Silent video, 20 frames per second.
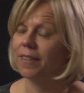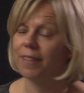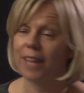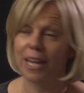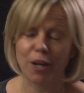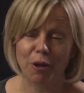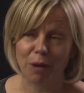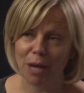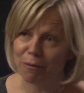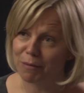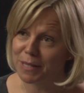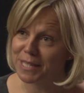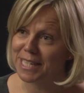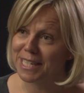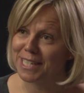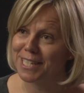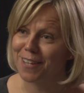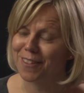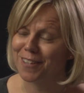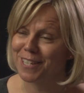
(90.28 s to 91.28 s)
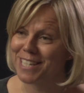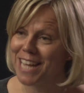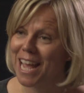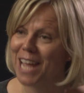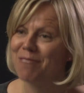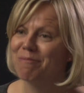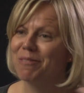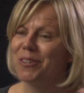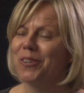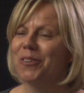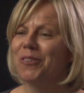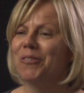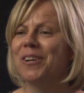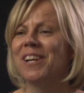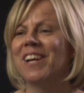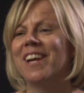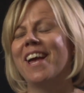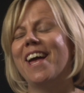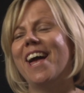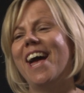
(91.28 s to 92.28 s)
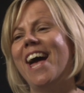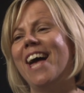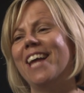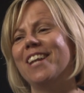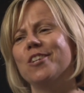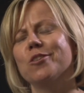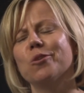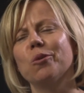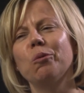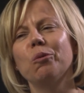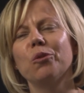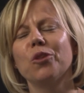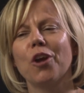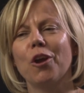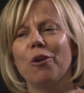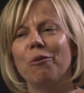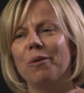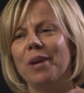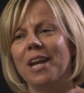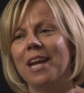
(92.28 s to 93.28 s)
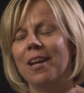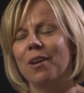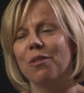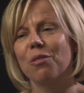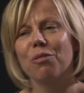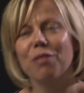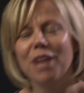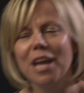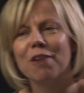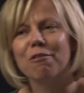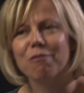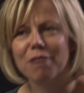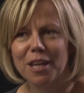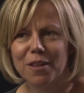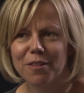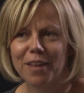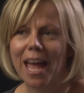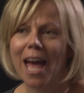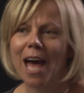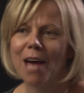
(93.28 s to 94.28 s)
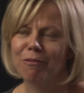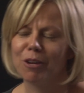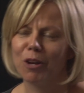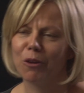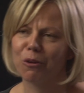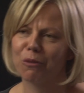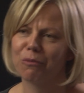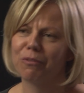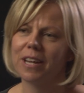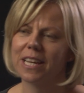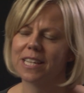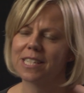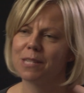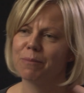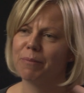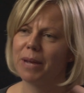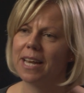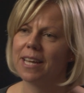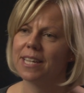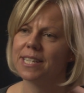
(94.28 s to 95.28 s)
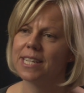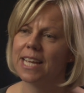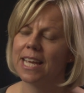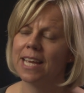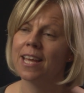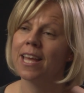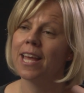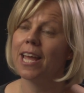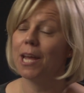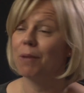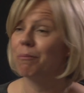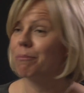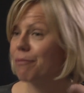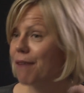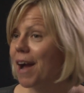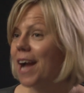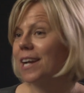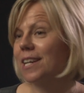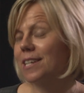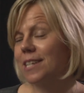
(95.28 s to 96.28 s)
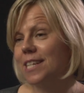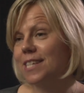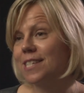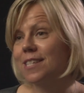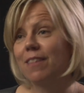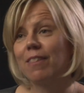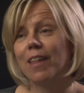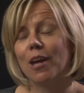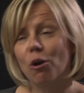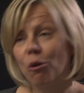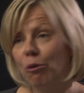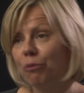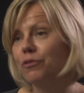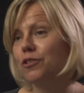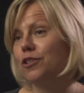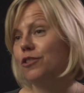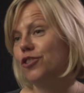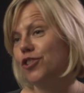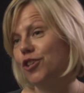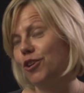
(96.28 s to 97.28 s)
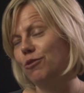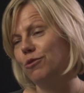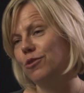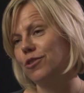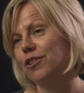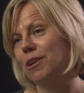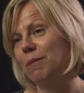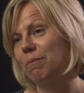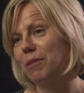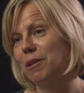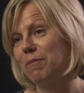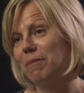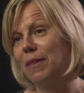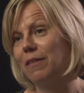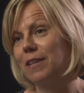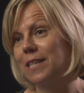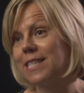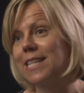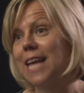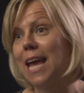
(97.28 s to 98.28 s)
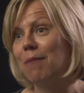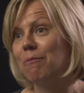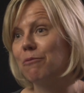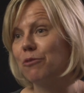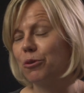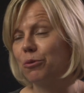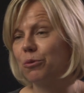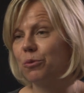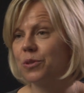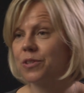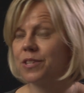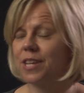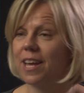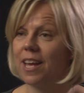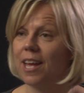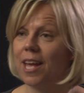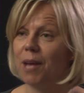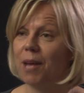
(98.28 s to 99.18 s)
They don't have a seat at the table, and although in theory they have a lot of flexibility, in practice they often choose to implement the same rules